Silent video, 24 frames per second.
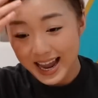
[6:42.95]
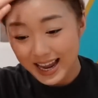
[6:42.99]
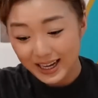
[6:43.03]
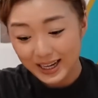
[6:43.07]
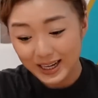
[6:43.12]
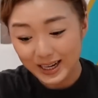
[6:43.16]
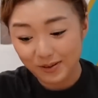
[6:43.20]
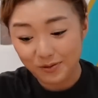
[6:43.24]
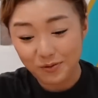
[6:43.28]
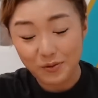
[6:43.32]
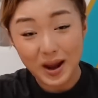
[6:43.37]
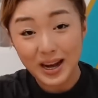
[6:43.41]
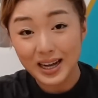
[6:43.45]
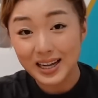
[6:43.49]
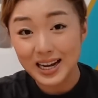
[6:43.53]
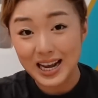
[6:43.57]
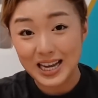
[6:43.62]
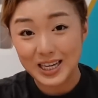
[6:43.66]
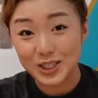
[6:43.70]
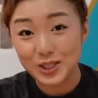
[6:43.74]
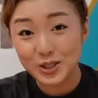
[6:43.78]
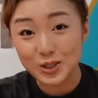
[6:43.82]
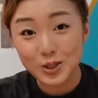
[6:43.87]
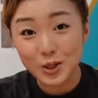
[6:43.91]
It felt
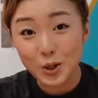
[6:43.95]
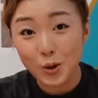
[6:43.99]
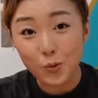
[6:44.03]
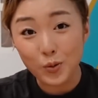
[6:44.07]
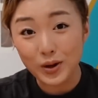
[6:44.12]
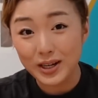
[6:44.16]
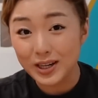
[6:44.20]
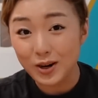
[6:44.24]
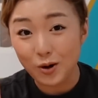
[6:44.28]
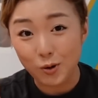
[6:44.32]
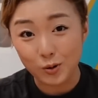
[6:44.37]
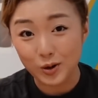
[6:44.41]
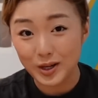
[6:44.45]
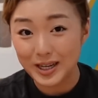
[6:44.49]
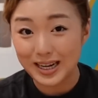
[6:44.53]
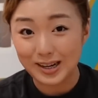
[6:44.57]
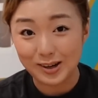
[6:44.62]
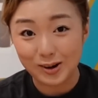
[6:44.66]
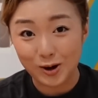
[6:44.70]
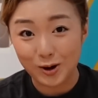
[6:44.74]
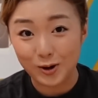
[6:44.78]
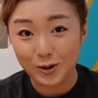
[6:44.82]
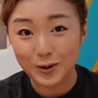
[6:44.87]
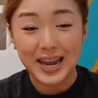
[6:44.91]
like snowing all
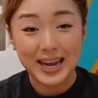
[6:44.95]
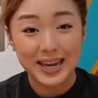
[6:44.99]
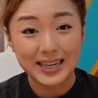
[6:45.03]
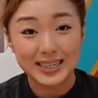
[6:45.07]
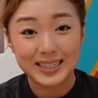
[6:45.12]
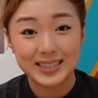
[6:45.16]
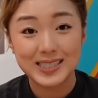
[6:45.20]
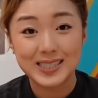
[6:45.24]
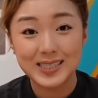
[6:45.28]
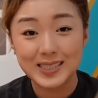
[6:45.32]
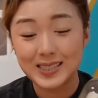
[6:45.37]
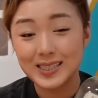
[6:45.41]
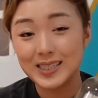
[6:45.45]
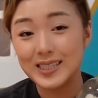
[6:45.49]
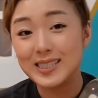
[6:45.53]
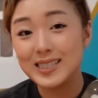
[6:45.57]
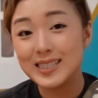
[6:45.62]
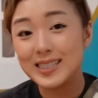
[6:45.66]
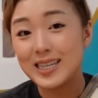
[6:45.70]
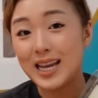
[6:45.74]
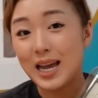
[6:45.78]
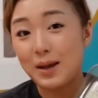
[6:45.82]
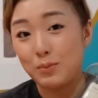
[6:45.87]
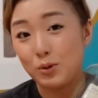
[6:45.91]
year long. And
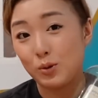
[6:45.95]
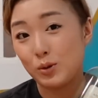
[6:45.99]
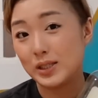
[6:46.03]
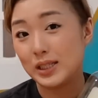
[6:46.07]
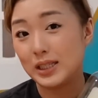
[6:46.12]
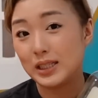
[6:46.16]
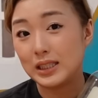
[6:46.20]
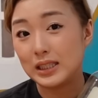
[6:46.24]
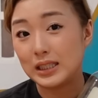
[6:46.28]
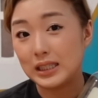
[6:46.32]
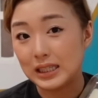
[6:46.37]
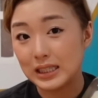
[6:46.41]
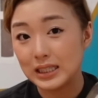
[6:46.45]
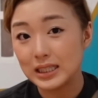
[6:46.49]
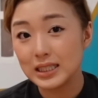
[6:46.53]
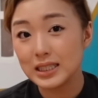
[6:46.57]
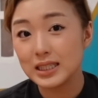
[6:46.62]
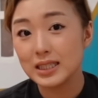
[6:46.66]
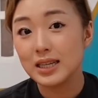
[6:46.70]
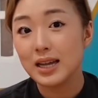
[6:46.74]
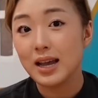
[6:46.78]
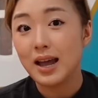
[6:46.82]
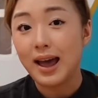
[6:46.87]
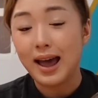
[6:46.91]
since I'm using
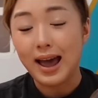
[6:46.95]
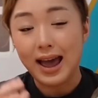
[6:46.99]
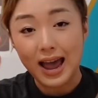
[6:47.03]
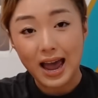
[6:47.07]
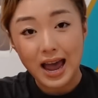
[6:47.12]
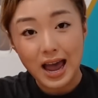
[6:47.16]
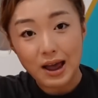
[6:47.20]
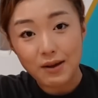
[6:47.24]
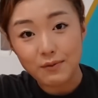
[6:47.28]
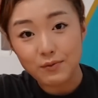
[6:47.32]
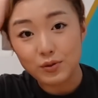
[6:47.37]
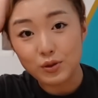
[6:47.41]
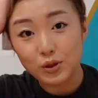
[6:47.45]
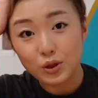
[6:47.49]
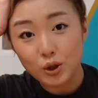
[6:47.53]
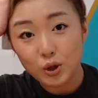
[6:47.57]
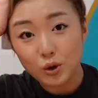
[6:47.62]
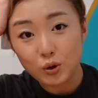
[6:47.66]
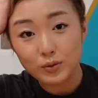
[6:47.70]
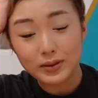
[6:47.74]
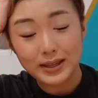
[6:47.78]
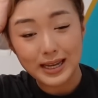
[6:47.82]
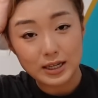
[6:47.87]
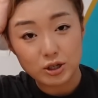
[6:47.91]
this, I have
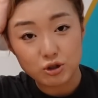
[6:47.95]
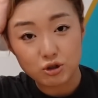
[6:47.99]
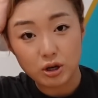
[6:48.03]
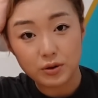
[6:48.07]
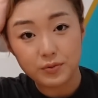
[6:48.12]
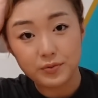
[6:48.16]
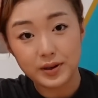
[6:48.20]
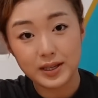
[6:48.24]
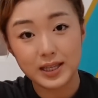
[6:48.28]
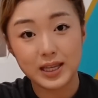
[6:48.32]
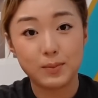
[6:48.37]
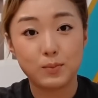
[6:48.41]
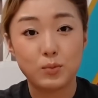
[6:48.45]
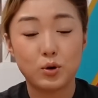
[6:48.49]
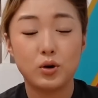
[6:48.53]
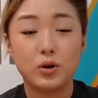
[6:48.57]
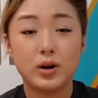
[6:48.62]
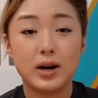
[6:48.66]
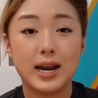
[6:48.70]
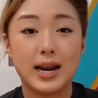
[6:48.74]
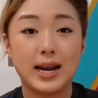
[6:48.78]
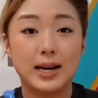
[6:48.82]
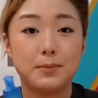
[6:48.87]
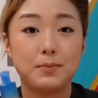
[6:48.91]
no dandruff anymore
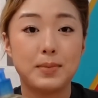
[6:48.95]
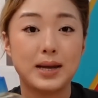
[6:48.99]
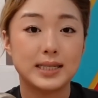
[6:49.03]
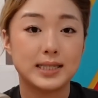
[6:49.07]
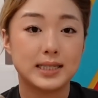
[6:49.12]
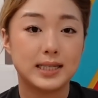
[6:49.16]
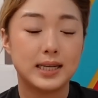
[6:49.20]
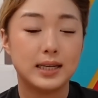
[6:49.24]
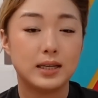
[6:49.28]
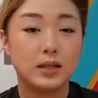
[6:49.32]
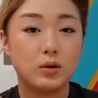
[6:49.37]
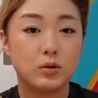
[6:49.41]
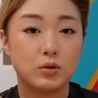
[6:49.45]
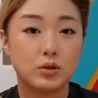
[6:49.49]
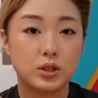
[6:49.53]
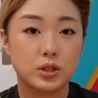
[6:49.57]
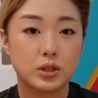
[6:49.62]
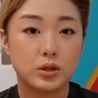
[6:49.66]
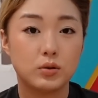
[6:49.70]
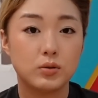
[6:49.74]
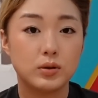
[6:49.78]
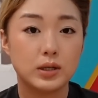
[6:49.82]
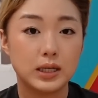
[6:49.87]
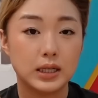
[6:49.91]
and my skin
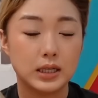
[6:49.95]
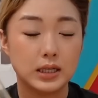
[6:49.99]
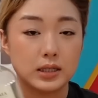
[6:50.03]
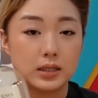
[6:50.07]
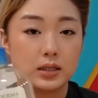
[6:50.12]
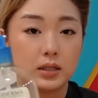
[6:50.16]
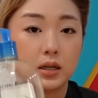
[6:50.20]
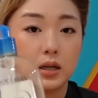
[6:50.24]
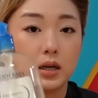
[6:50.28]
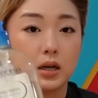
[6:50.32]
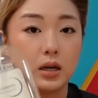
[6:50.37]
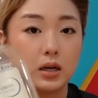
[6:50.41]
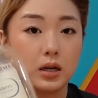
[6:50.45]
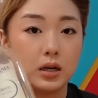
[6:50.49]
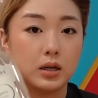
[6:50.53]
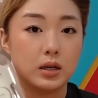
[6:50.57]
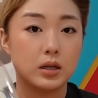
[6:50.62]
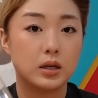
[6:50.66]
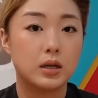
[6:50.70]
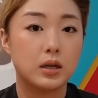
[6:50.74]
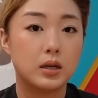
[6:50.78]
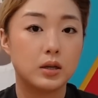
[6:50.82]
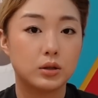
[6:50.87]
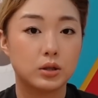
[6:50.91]
also
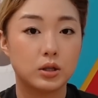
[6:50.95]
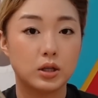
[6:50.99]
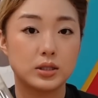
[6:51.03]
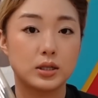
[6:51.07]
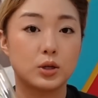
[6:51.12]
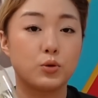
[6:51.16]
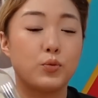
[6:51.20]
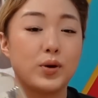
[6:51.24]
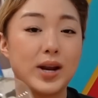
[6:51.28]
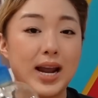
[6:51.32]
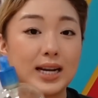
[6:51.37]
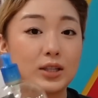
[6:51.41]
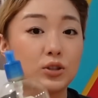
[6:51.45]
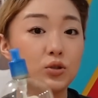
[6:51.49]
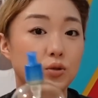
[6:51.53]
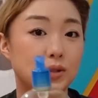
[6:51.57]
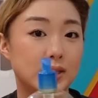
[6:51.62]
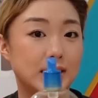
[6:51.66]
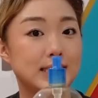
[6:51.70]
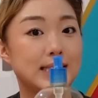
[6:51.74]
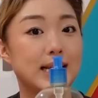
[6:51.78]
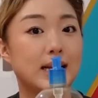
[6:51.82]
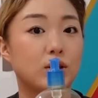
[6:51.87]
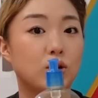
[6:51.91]
doesn't react to
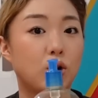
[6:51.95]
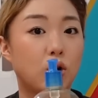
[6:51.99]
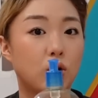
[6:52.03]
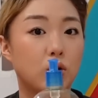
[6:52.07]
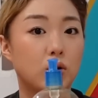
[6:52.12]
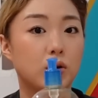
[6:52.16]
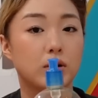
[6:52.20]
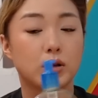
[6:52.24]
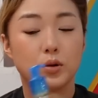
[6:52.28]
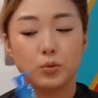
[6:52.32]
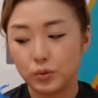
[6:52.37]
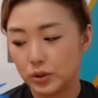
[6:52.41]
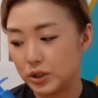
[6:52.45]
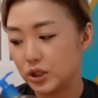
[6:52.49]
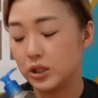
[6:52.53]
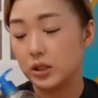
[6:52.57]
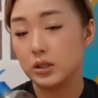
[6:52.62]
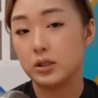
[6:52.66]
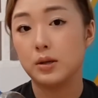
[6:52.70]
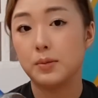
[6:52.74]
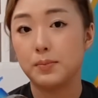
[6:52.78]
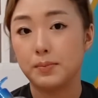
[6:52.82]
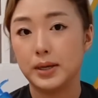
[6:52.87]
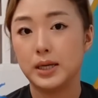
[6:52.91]
this at all, which
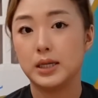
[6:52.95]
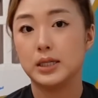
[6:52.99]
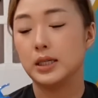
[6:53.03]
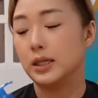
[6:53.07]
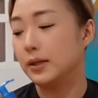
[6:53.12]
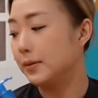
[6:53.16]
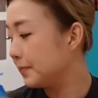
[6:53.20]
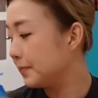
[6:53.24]
is amazing.